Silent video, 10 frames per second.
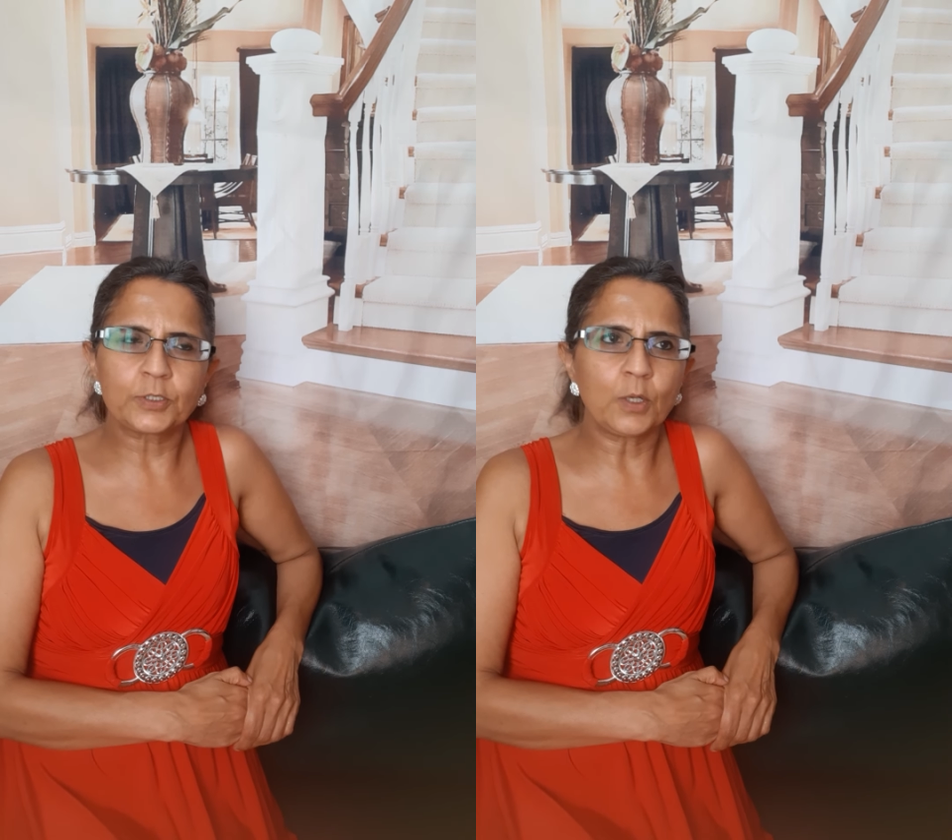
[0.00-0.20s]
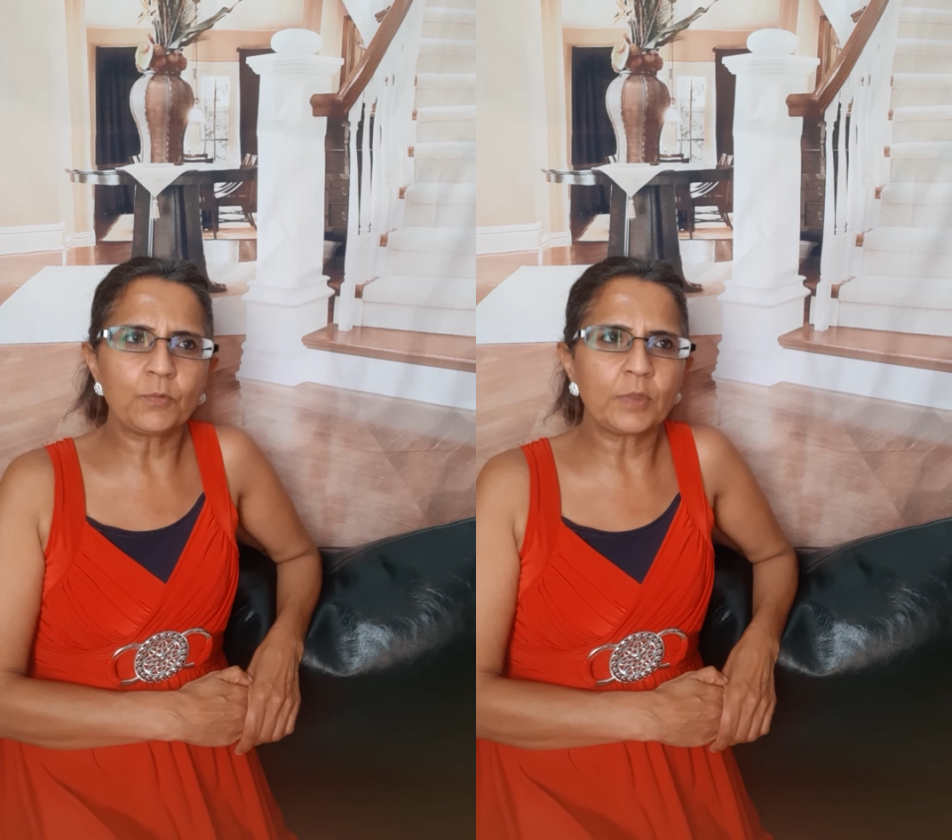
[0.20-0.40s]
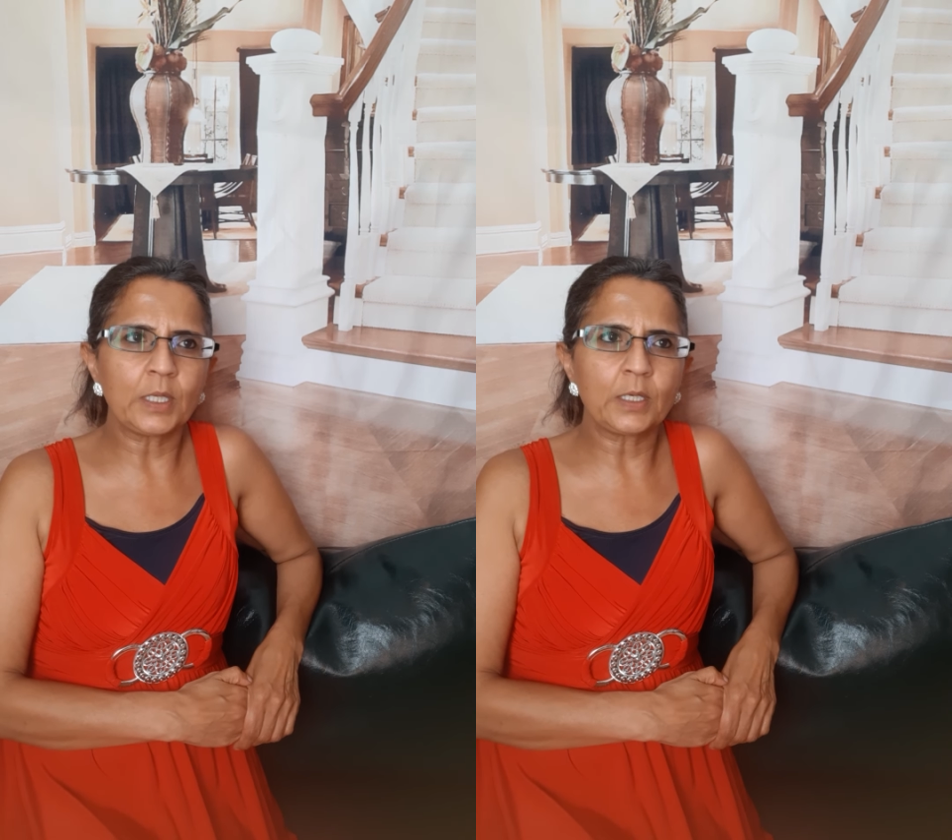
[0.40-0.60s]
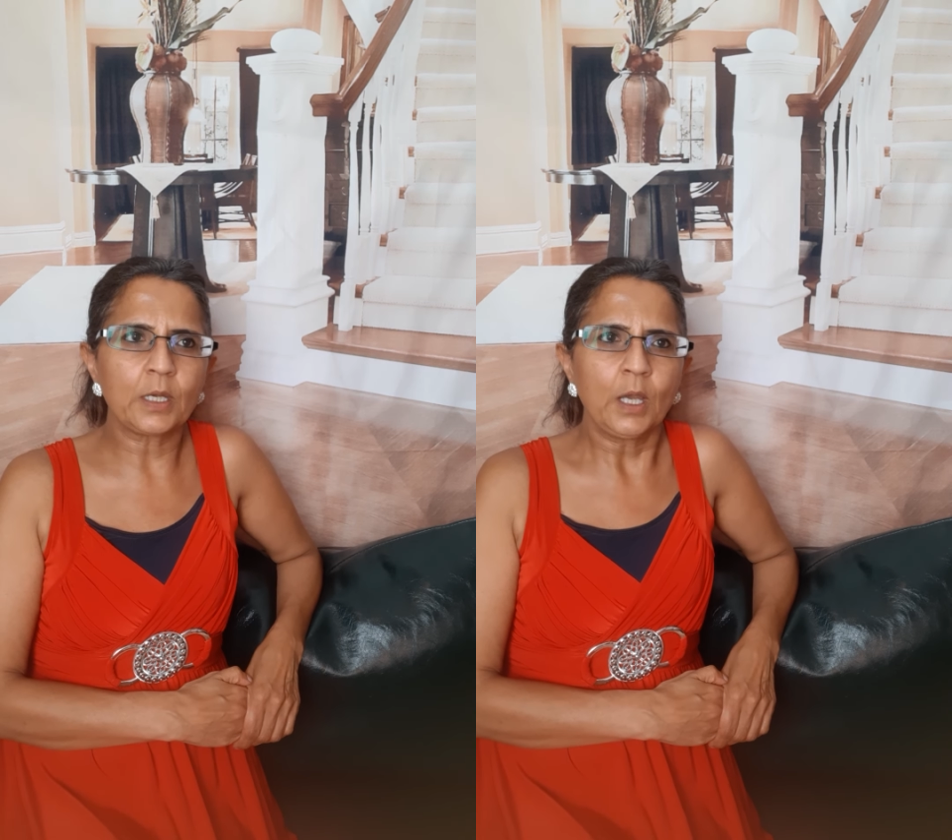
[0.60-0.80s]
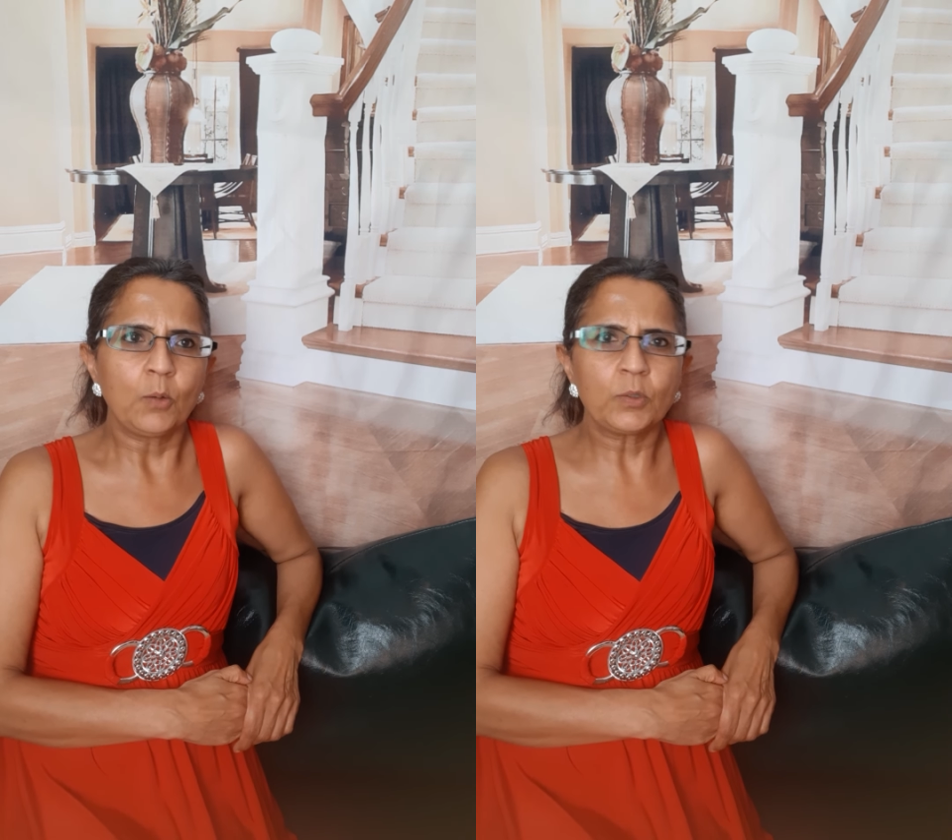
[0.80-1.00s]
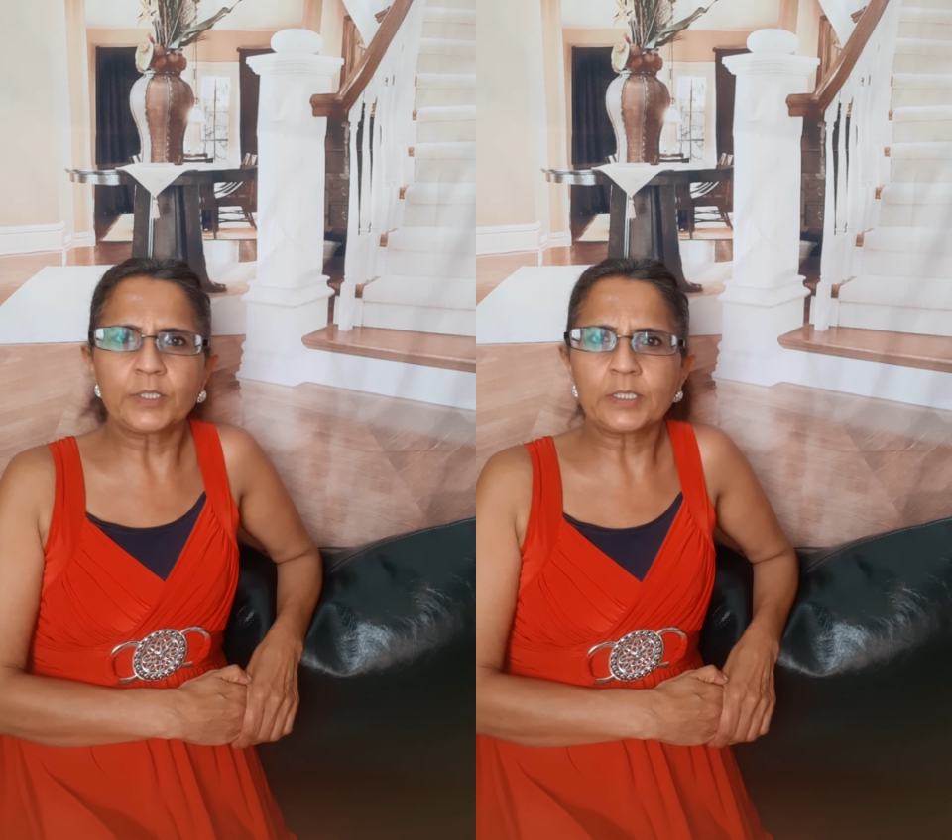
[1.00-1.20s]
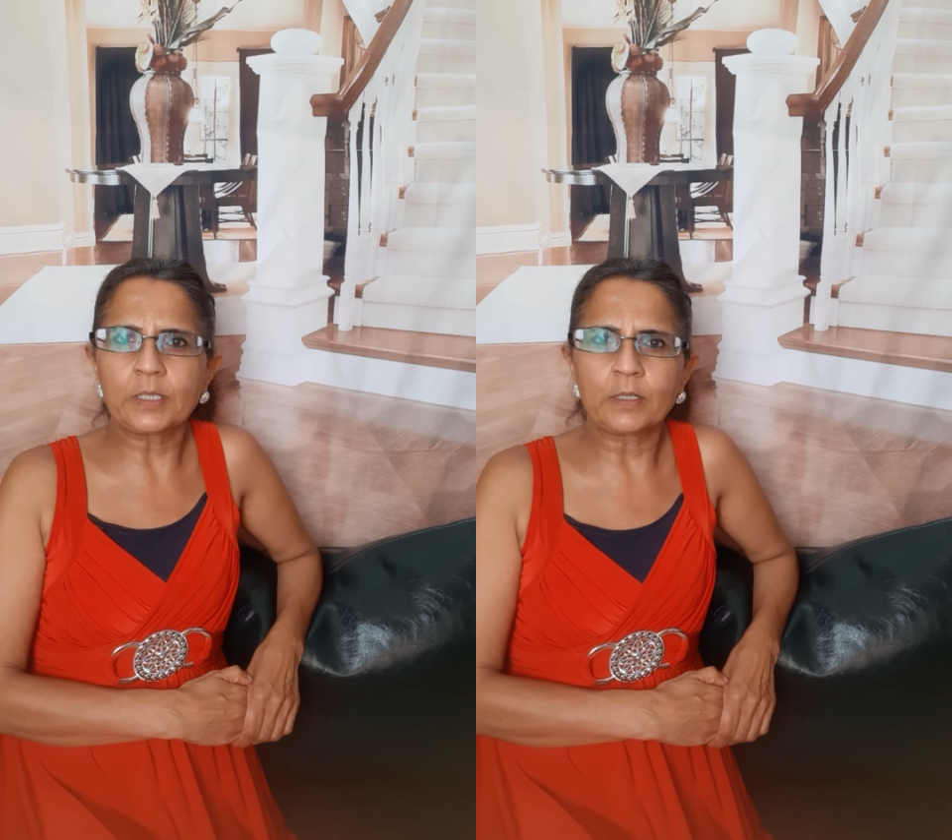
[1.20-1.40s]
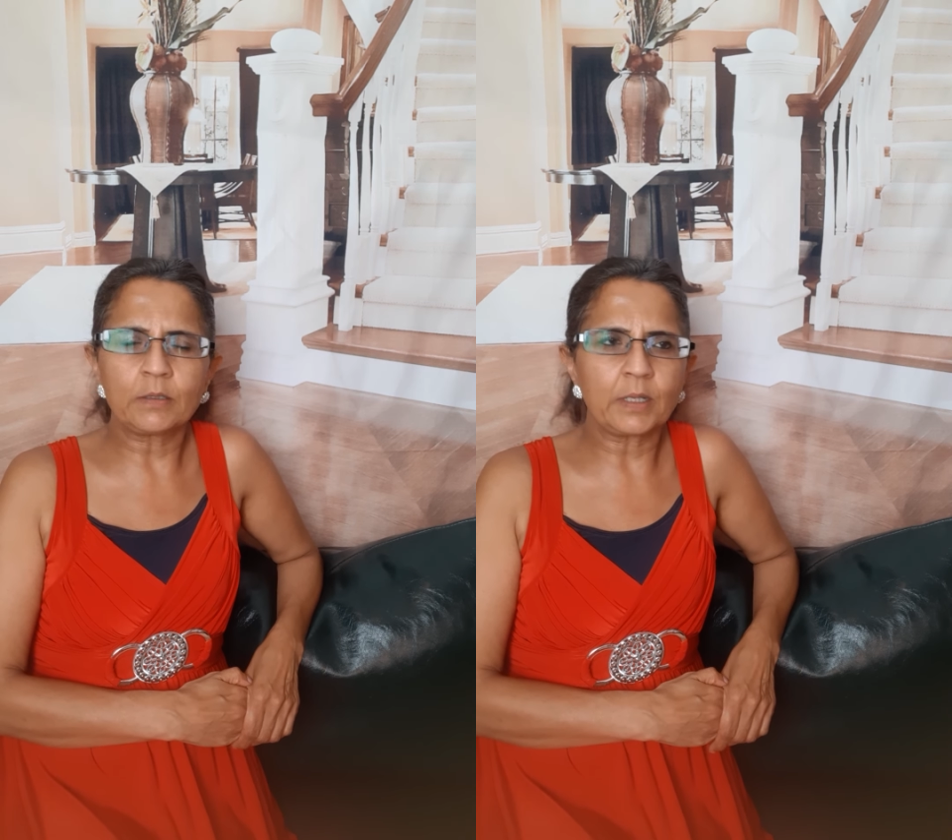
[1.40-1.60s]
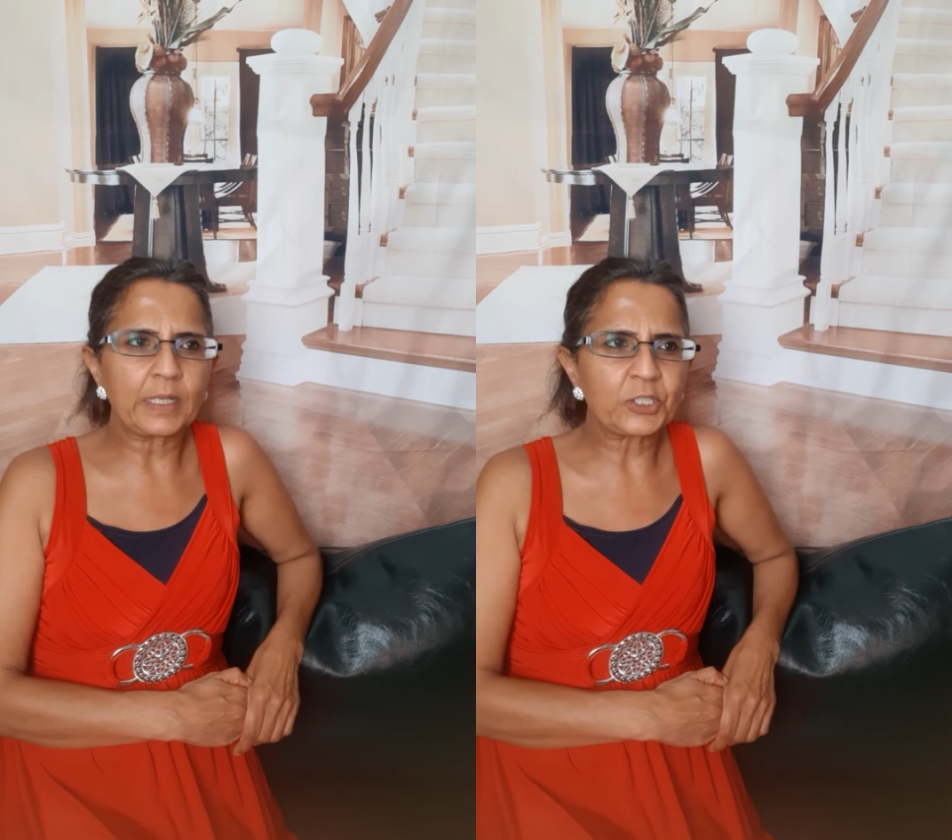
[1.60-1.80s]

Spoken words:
Don't think, well, this little